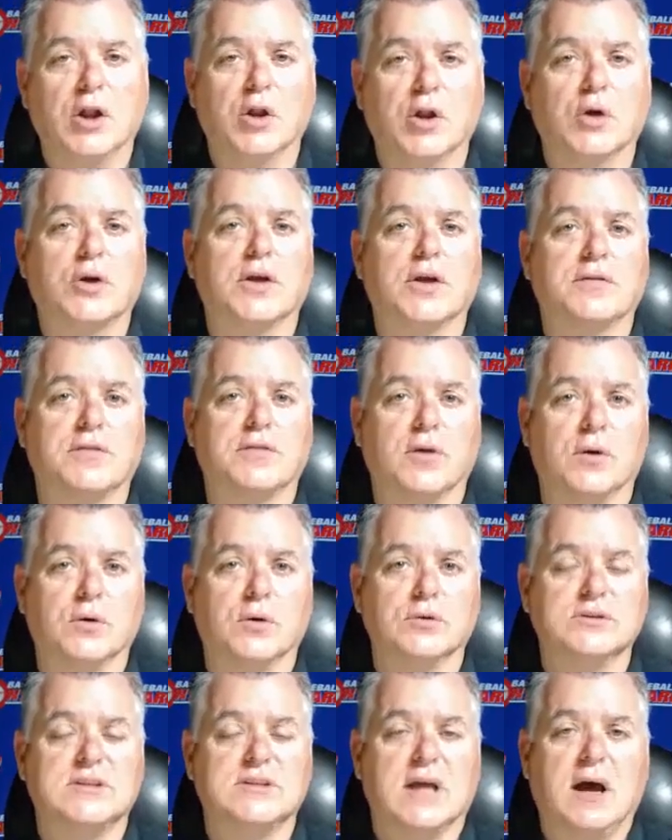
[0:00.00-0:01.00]
look at
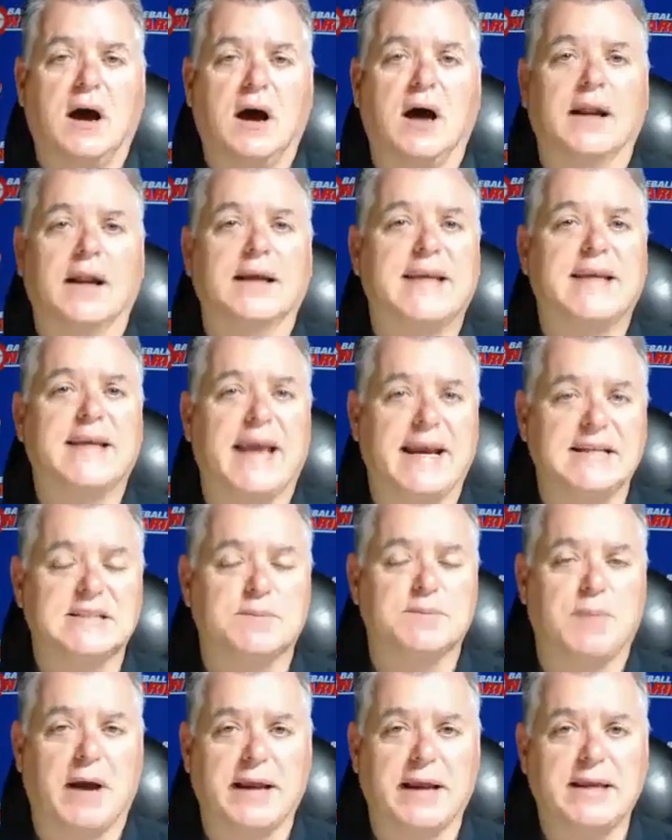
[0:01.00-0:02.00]
those on a
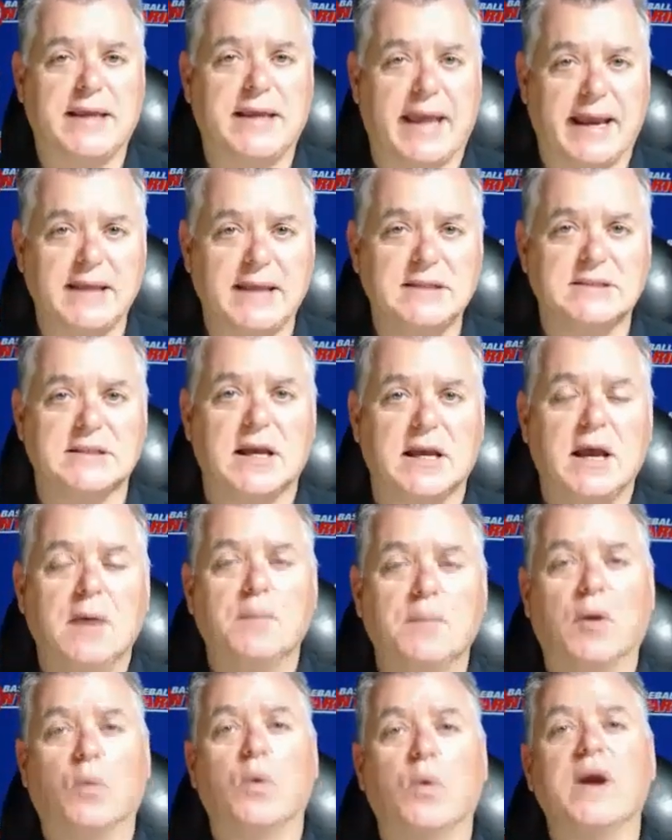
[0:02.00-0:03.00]
case by case,
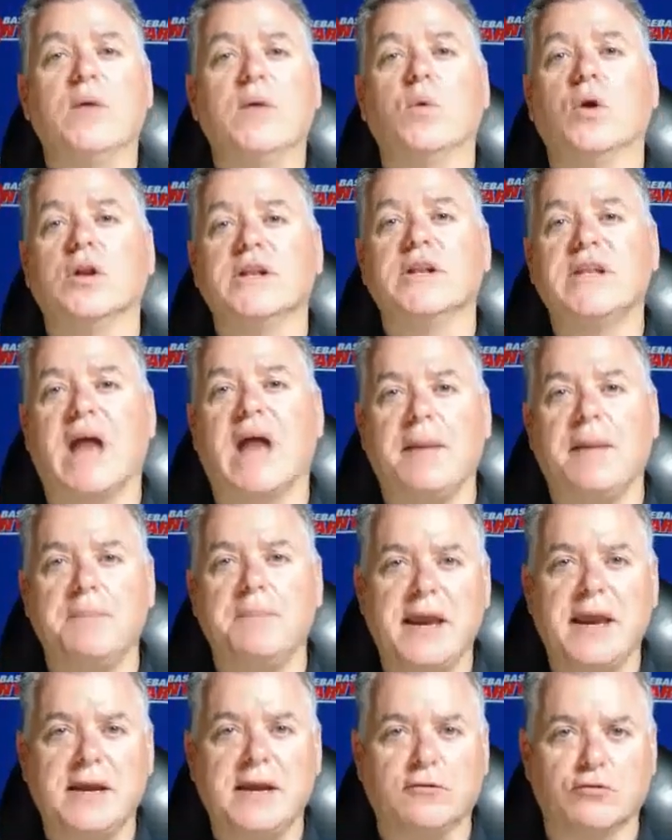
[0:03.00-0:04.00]
but we will
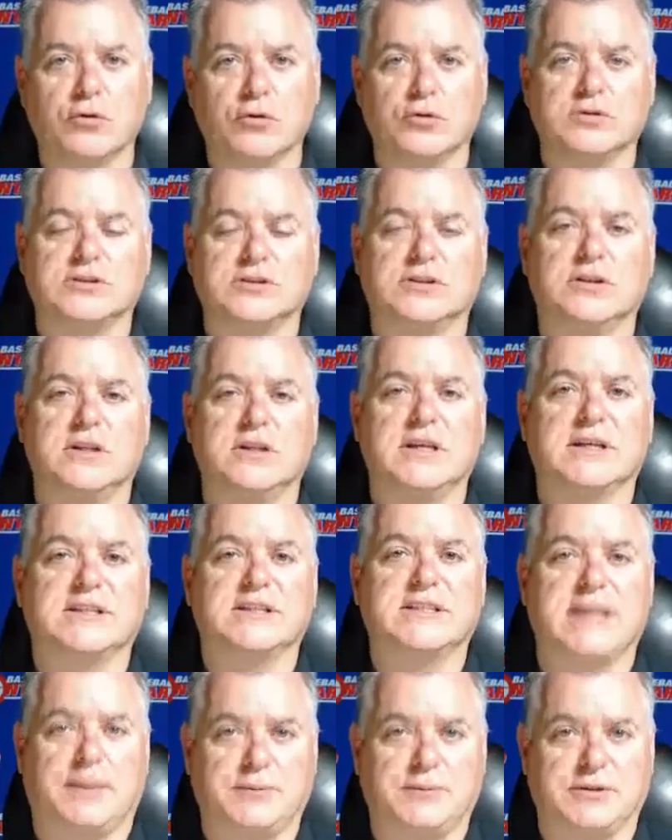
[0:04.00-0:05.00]
not make rules to the
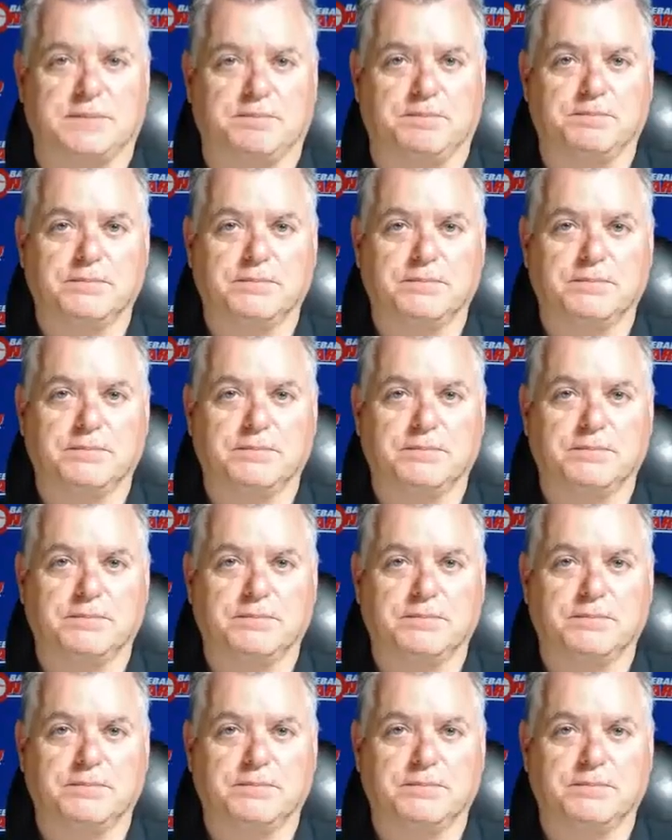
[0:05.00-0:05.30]
exception.